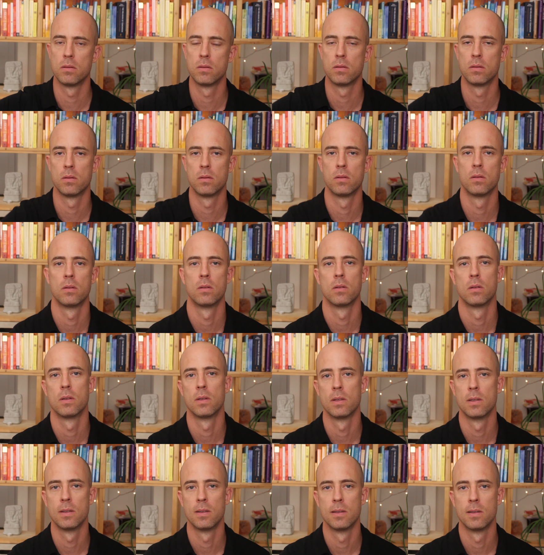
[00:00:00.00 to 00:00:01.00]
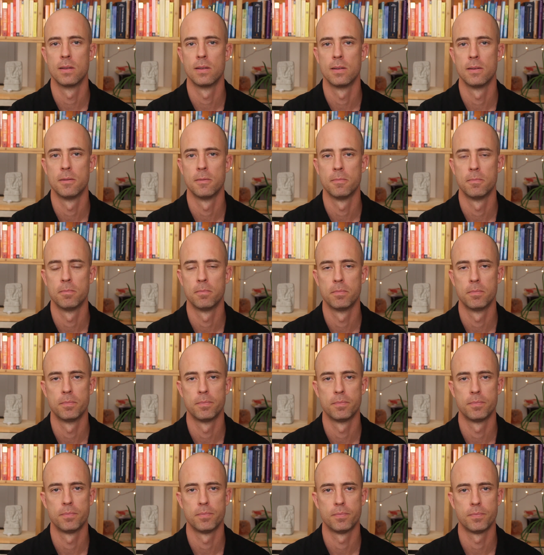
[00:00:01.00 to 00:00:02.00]

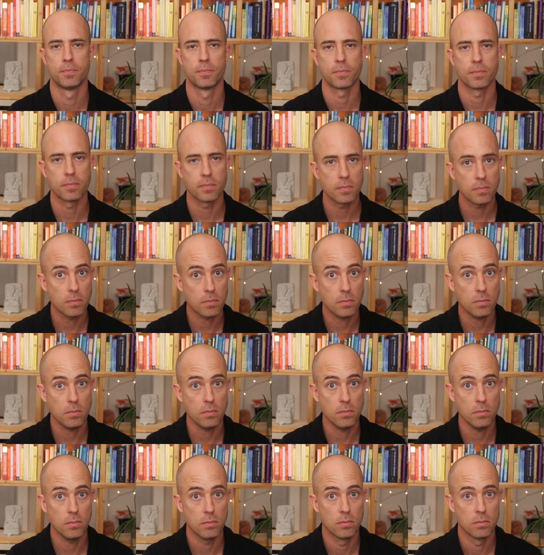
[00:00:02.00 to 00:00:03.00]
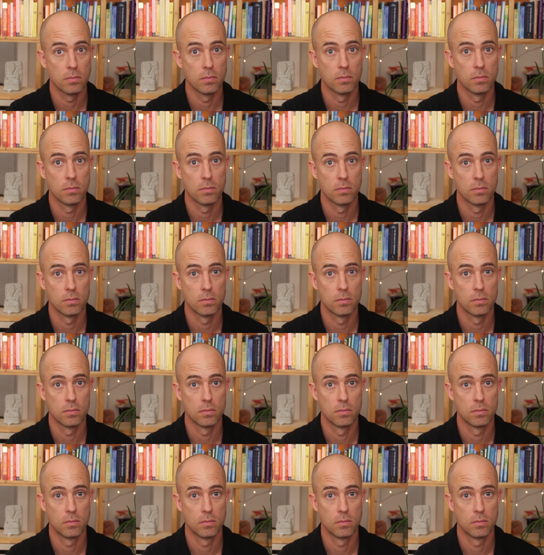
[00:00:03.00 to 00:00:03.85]
Nothing is said.